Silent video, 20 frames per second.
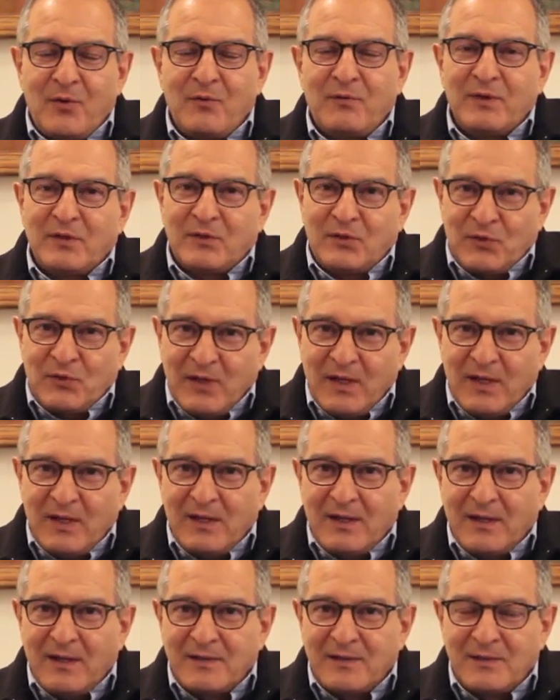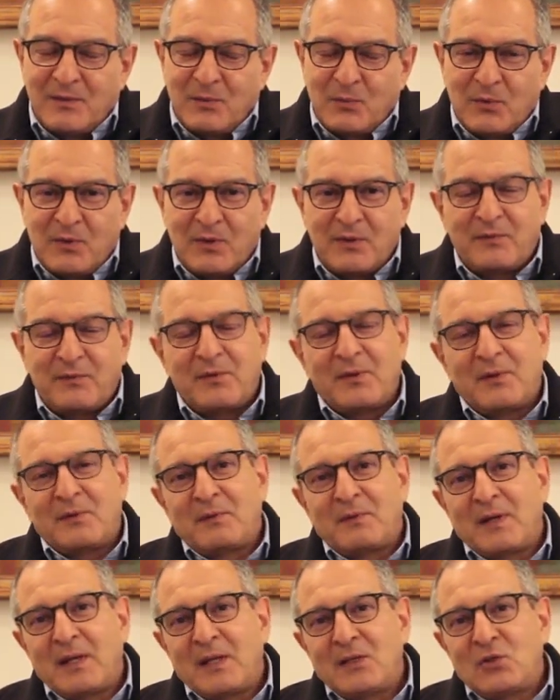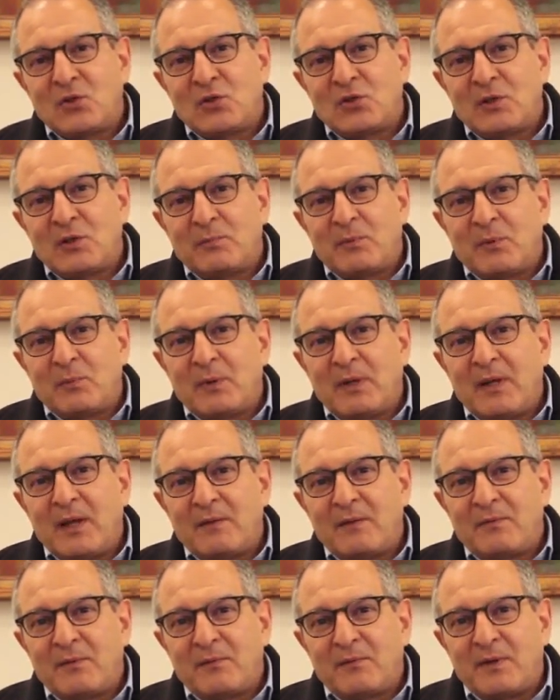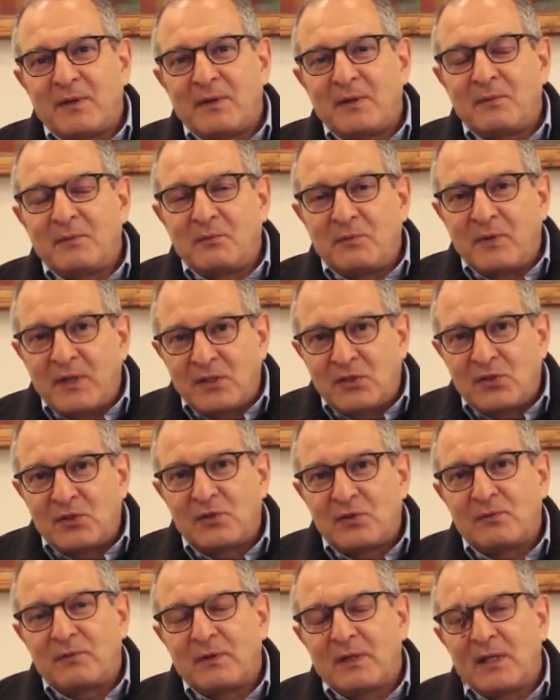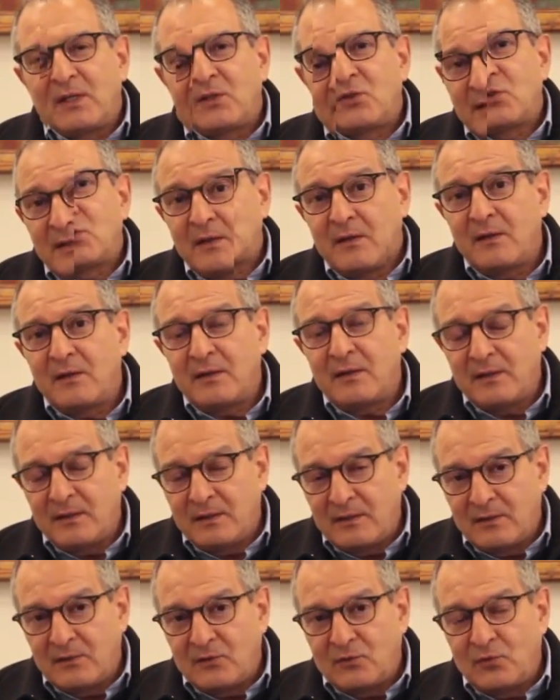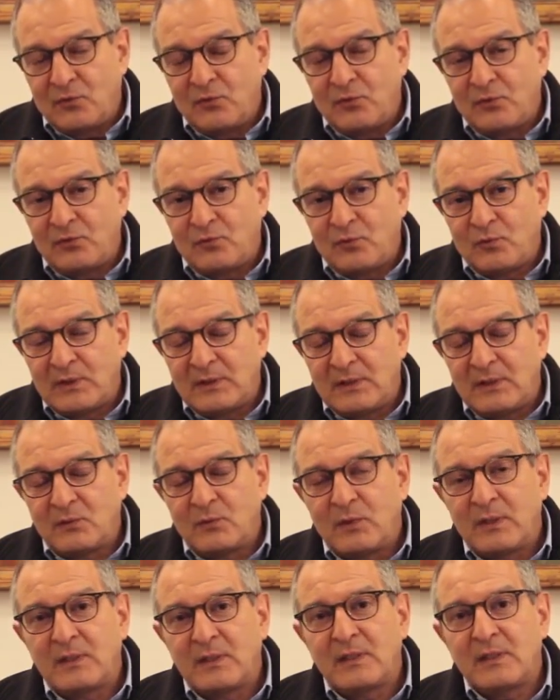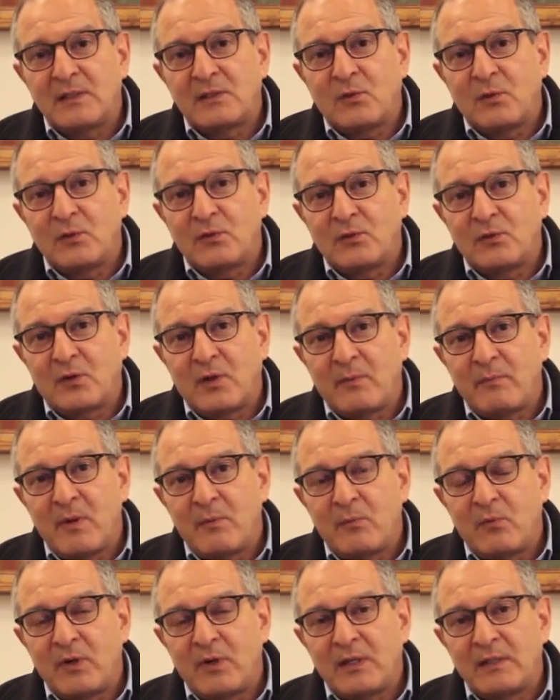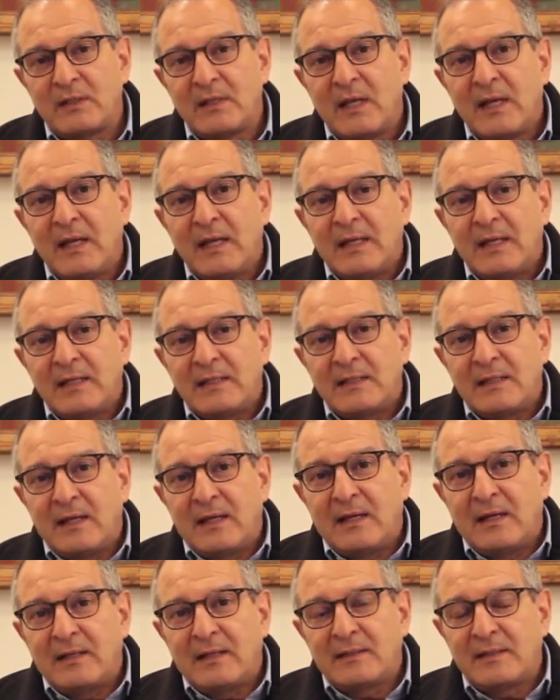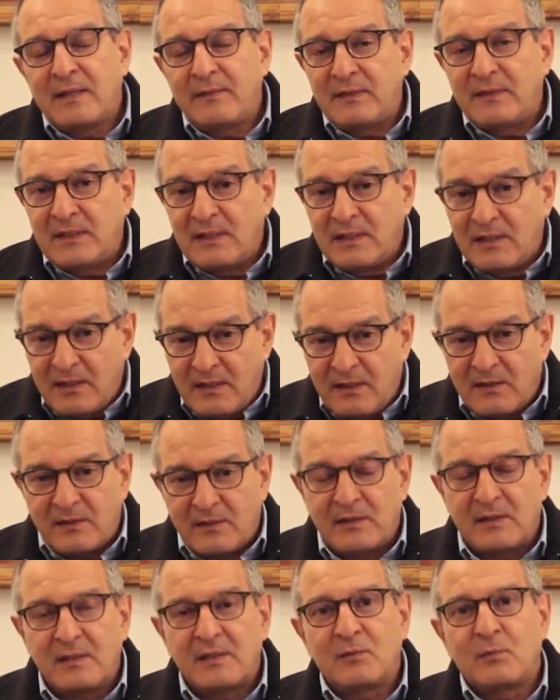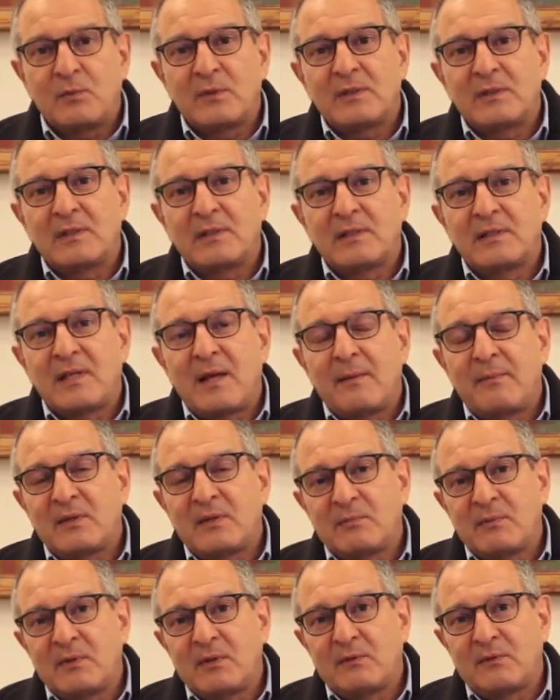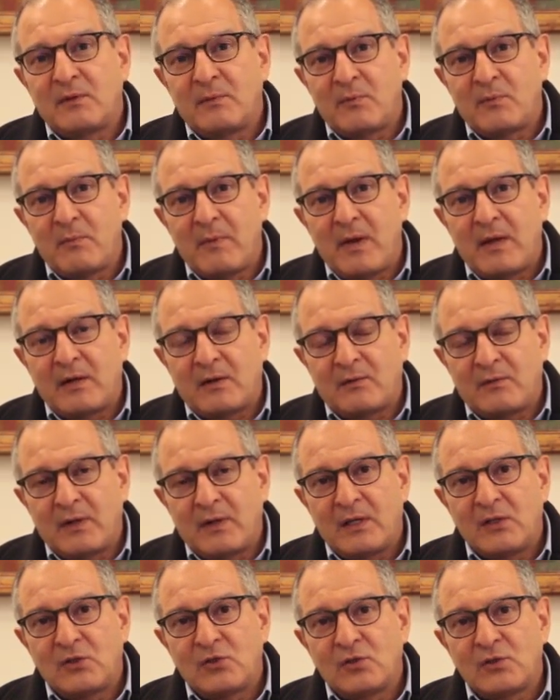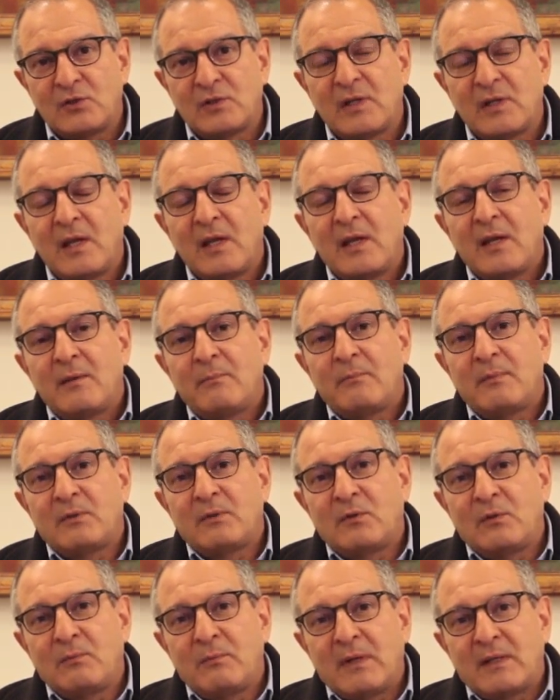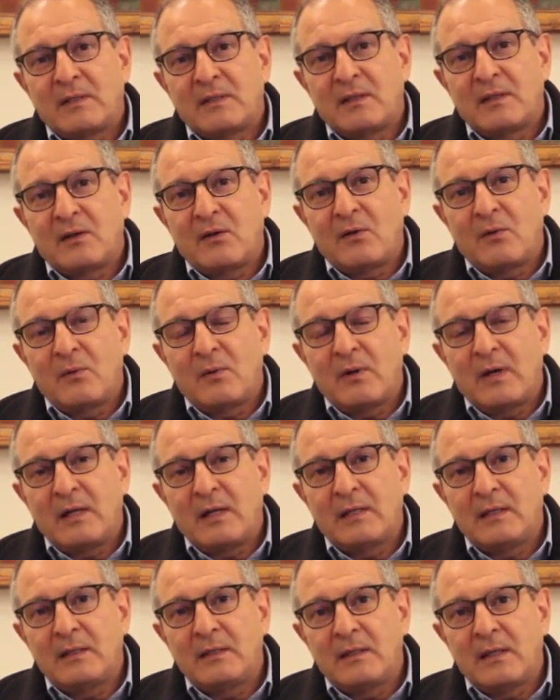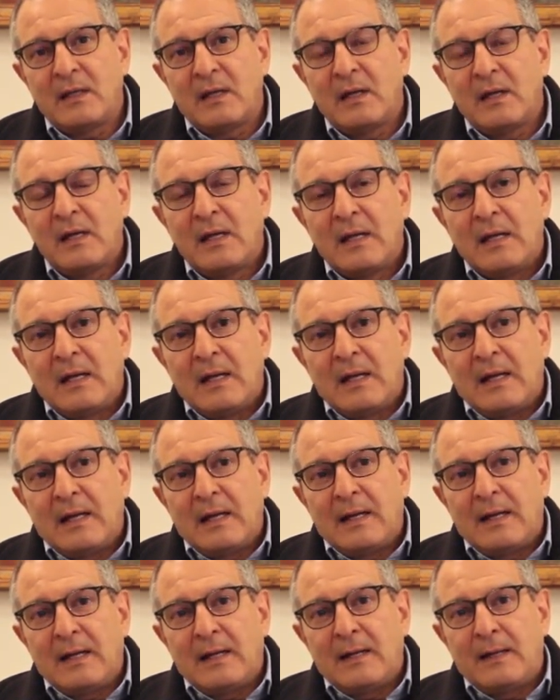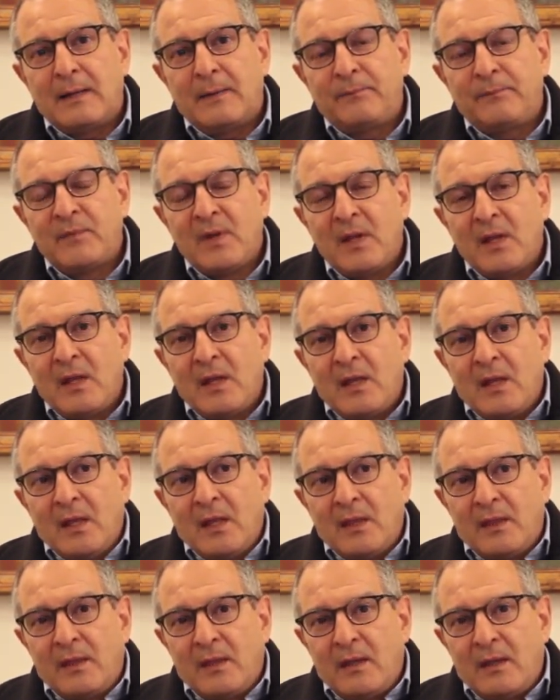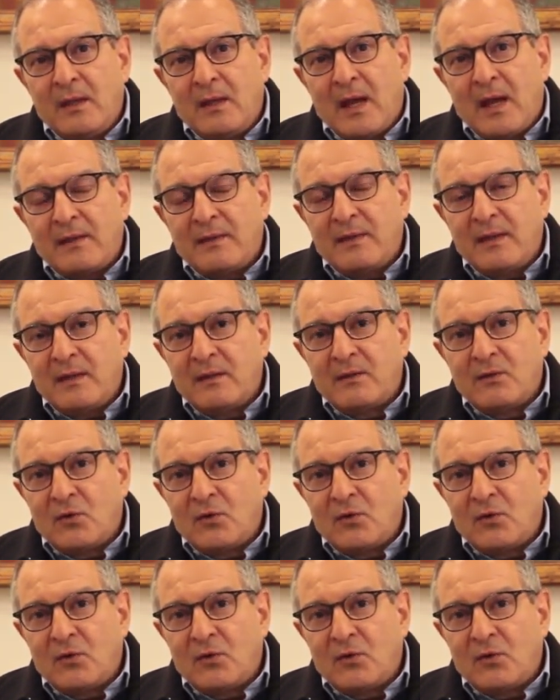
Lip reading: know if intriguing is the word for the relationship, but we have a very rich relationship. And 2020 is going to commemorate 70 years since the establishment of diplomatic relations between Mexico and India. I think,